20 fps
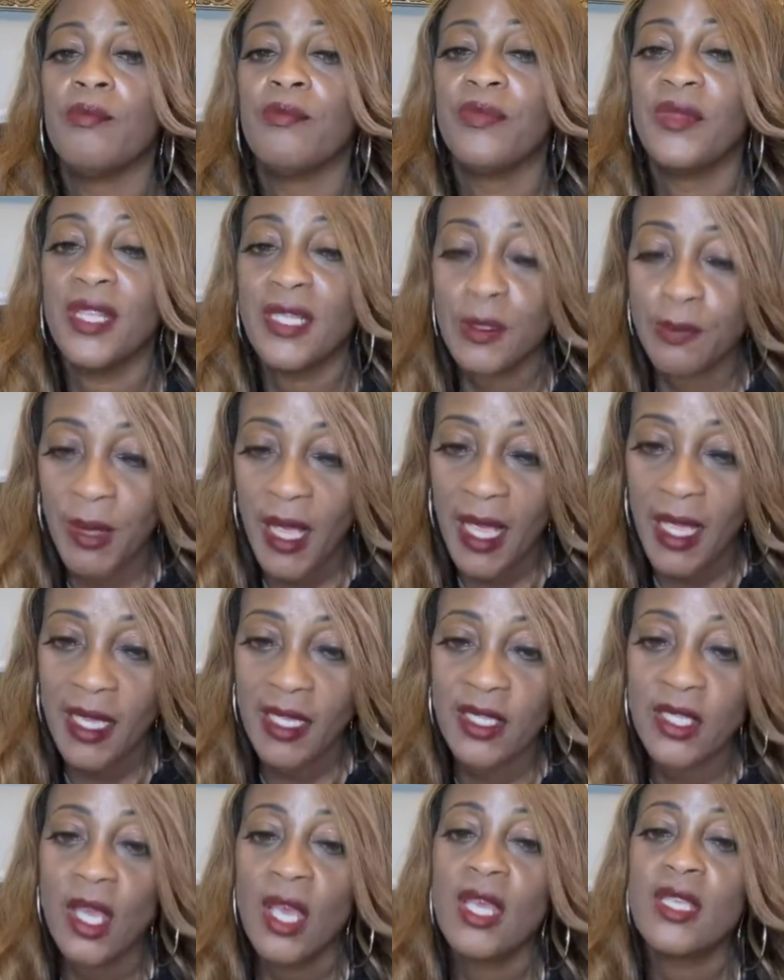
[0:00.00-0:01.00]
this page
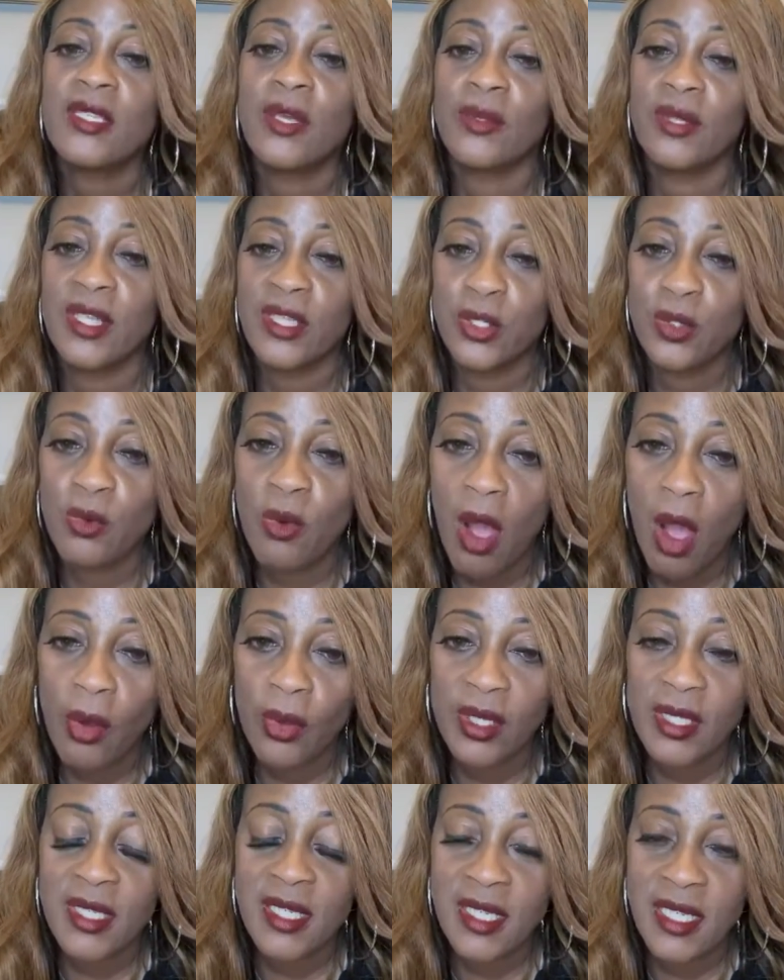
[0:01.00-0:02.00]
so that you all
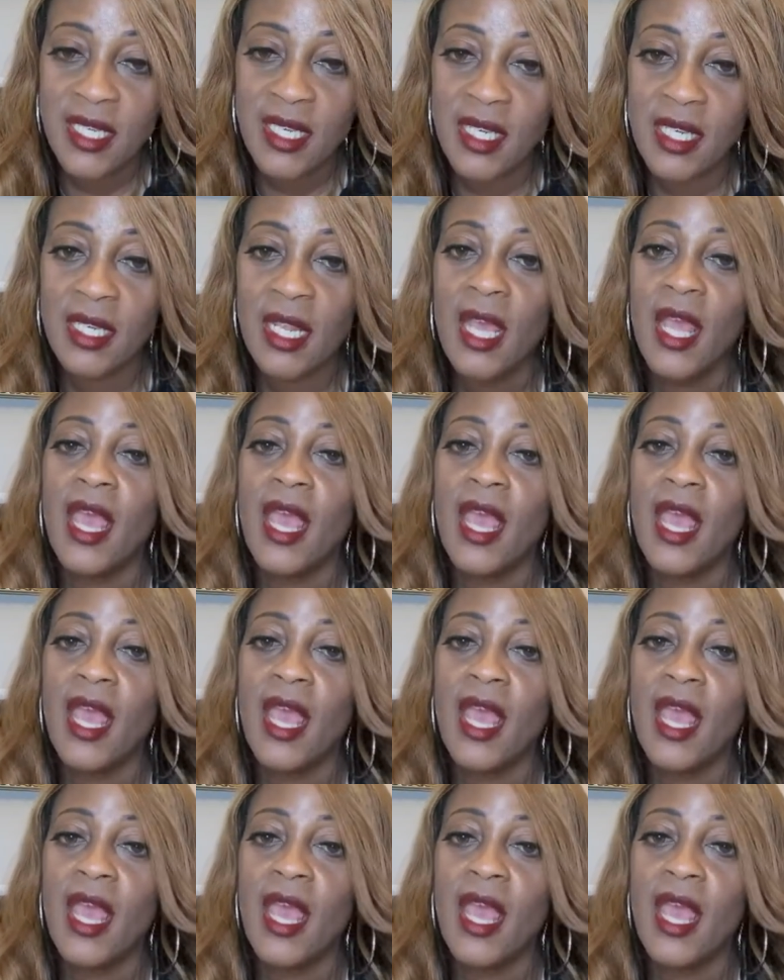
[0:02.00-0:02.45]
can see it.